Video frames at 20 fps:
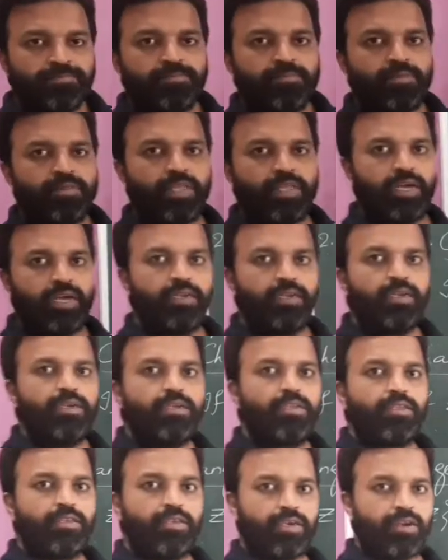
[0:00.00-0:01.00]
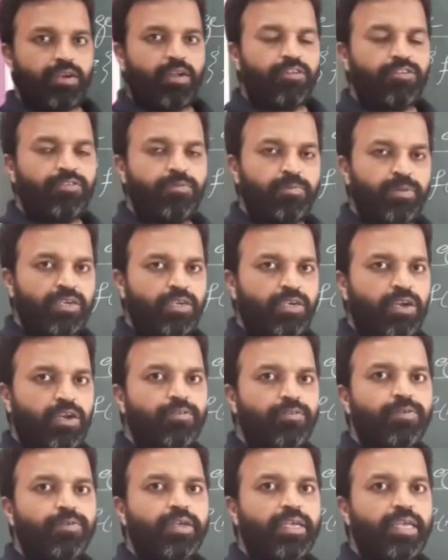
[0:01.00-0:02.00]
then z transformation
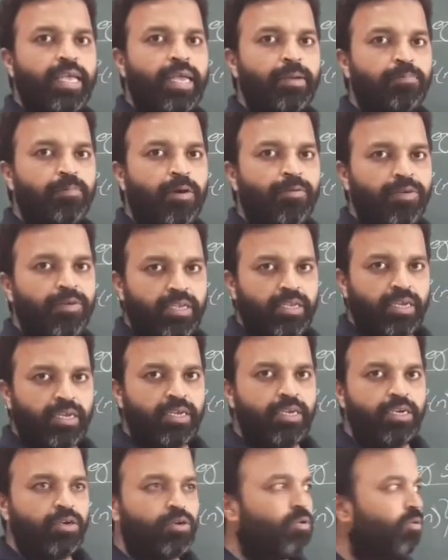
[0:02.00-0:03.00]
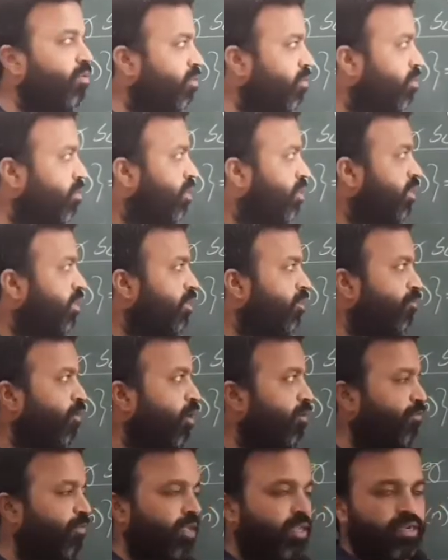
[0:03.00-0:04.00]
of a power n into f
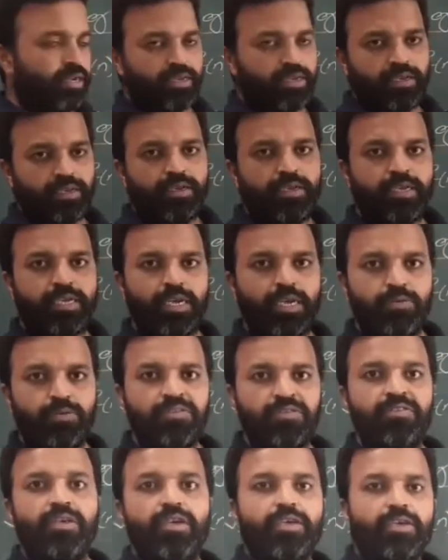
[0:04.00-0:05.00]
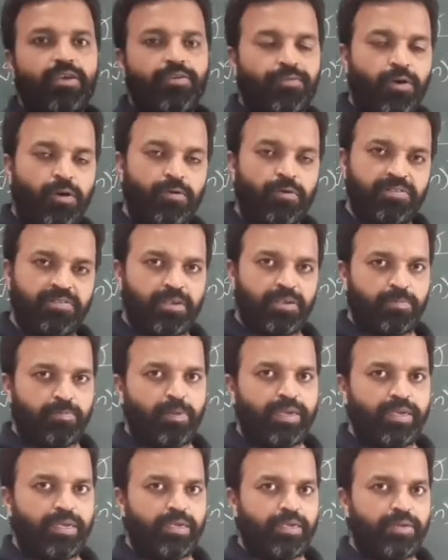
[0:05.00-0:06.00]
of n gives f of z by
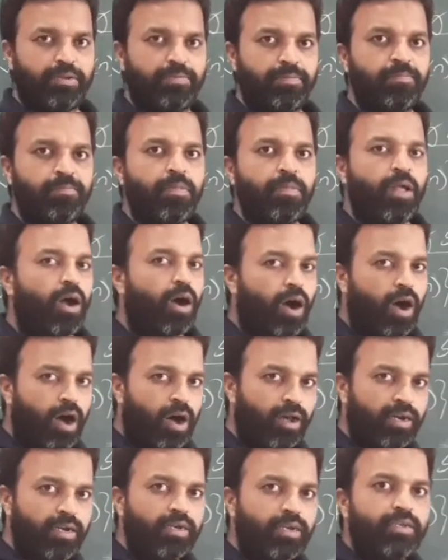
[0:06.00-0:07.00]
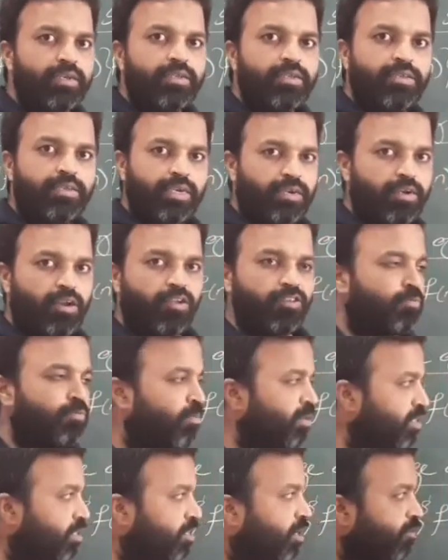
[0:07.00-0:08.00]
a. Or z
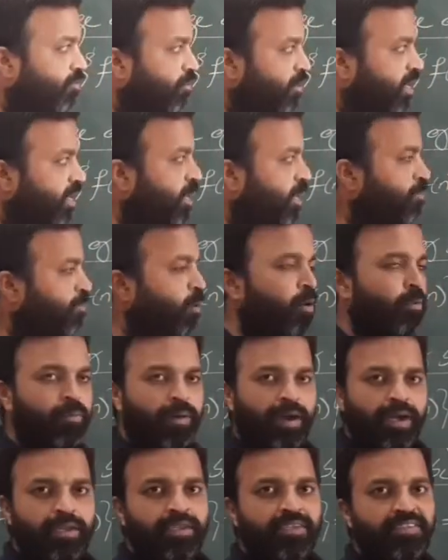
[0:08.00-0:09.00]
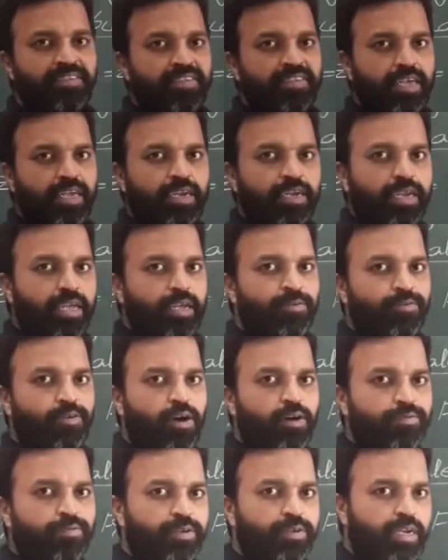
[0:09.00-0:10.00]
transformation of a power minus n f
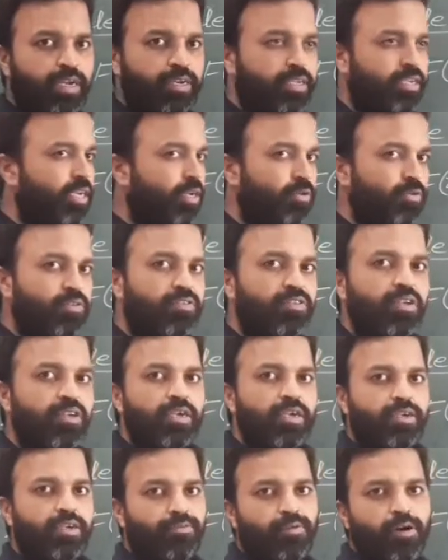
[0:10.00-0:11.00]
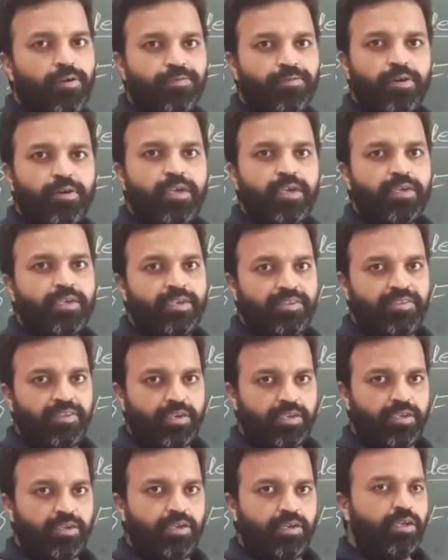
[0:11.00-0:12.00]
of n gives f of az.
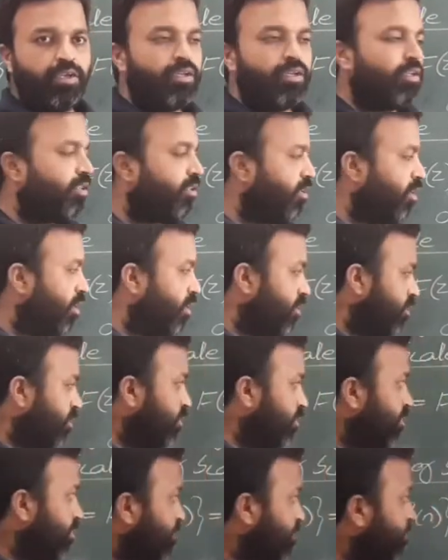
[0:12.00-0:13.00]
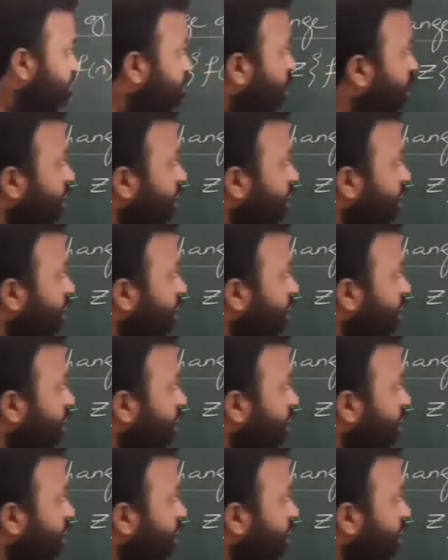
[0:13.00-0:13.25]
This is called